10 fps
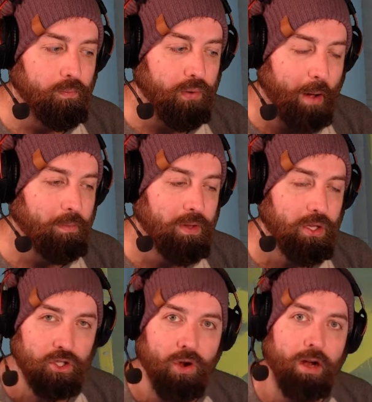probably the
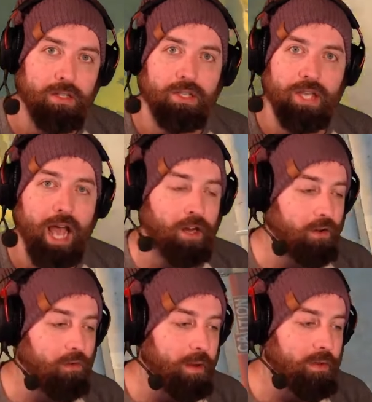strongest attacker
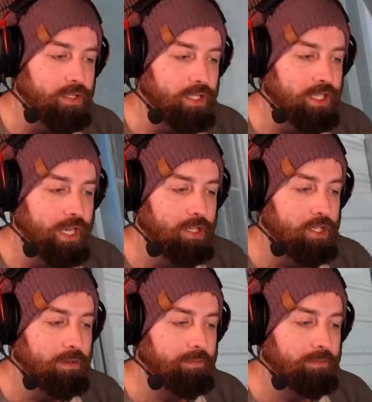in Rainbow Six Siege.